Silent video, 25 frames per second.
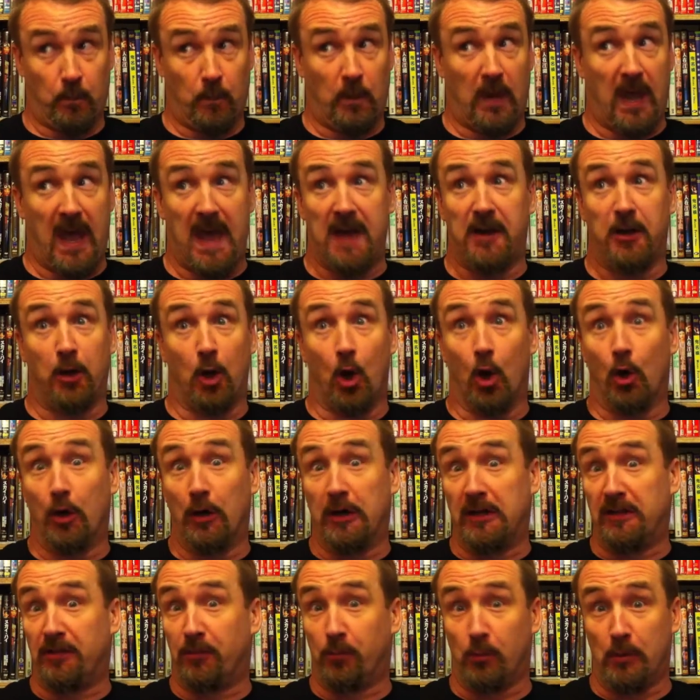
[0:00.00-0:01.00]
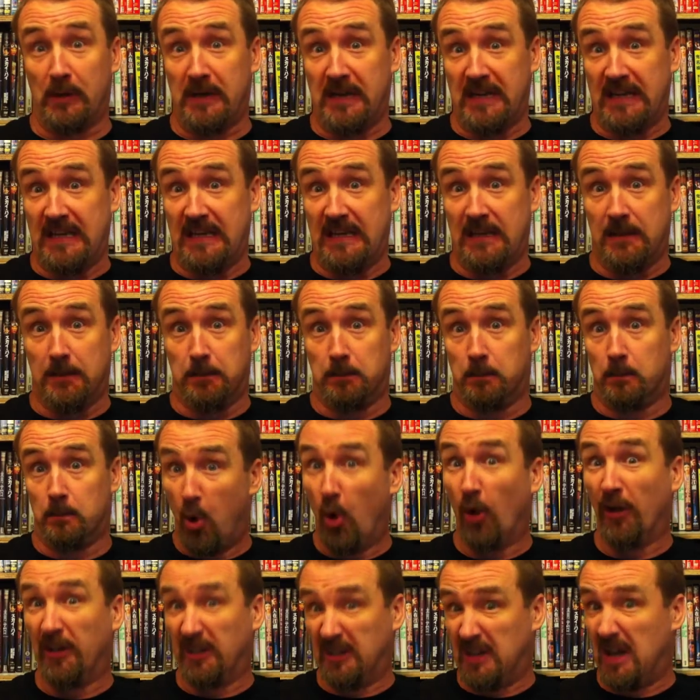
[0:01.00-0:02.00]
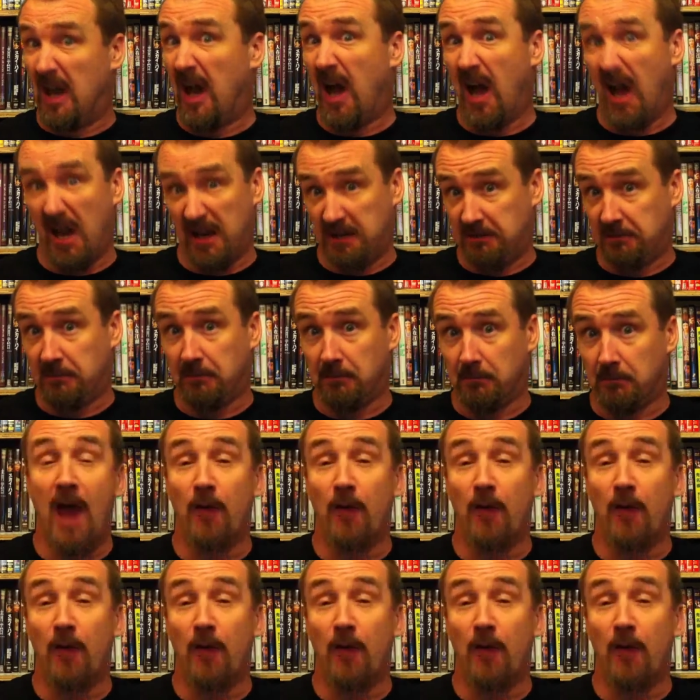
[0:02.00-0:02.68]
category 3.9.